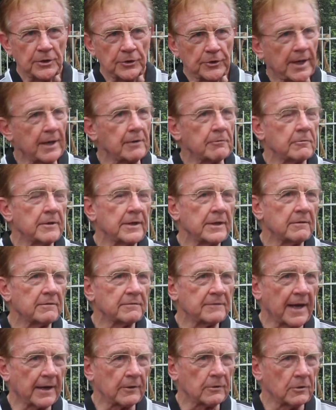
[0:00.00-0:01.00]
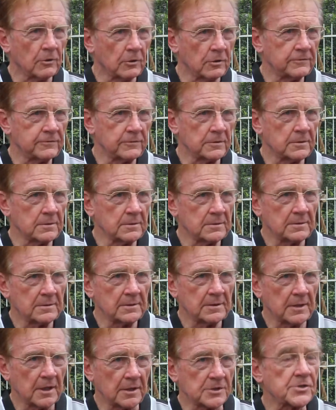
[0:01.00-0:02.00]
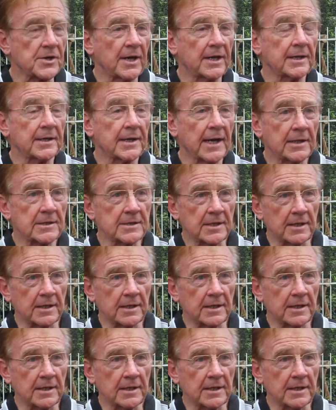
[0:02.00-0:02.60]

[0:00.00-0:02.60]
you get rid of that awful Australian